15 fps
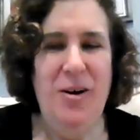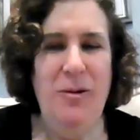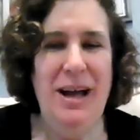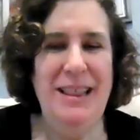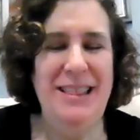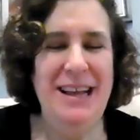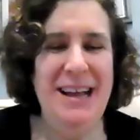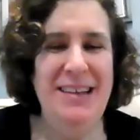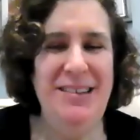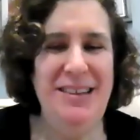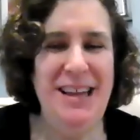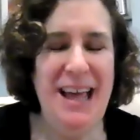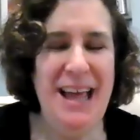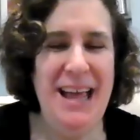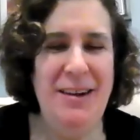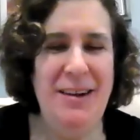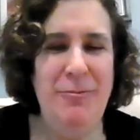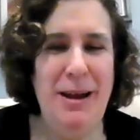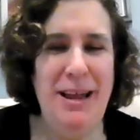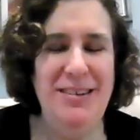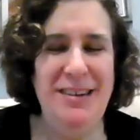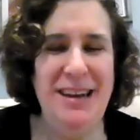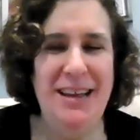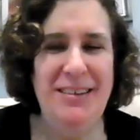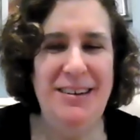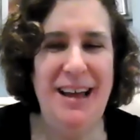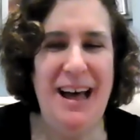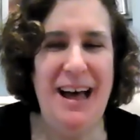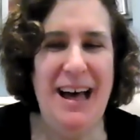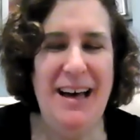oh, I think I see a hand raised next
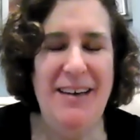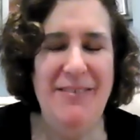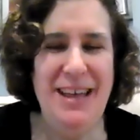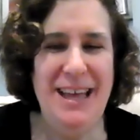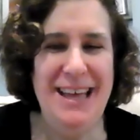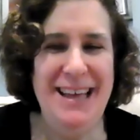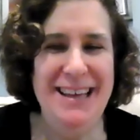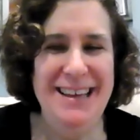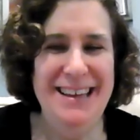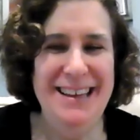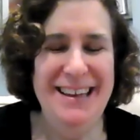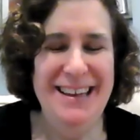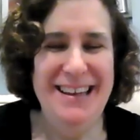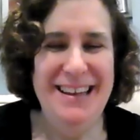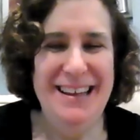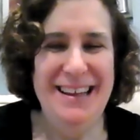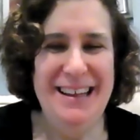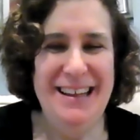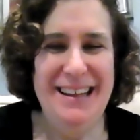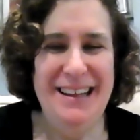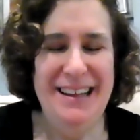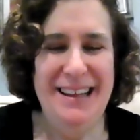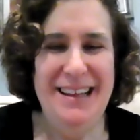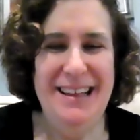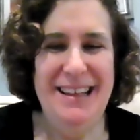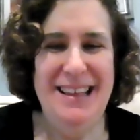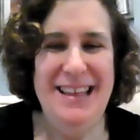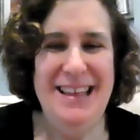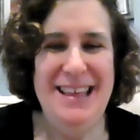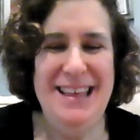to Avi. Eva.
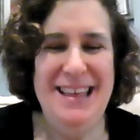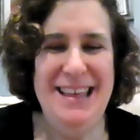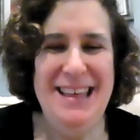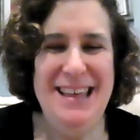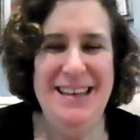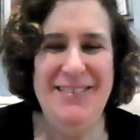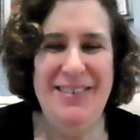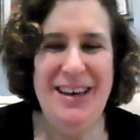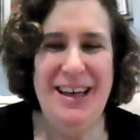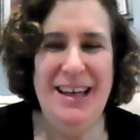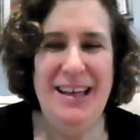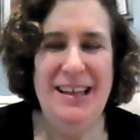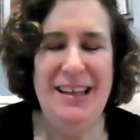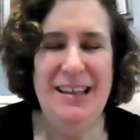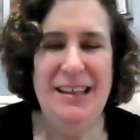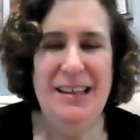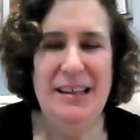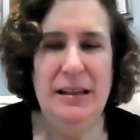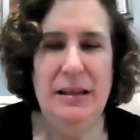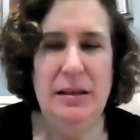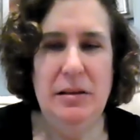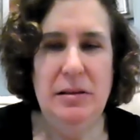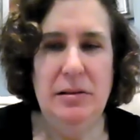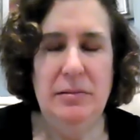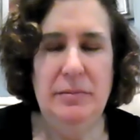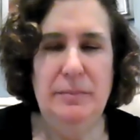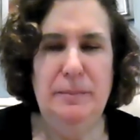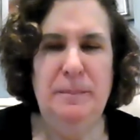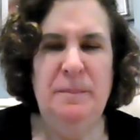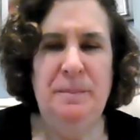Eva.
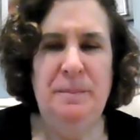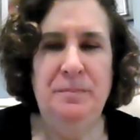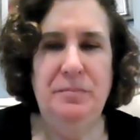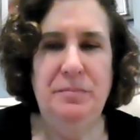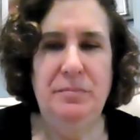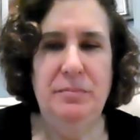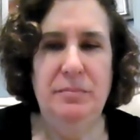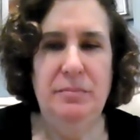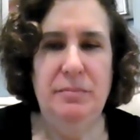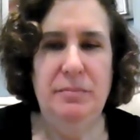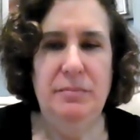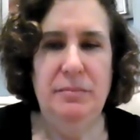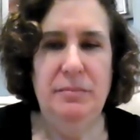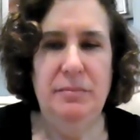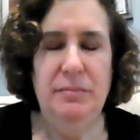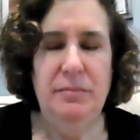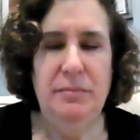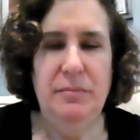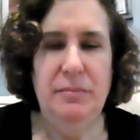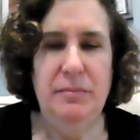Um, one place I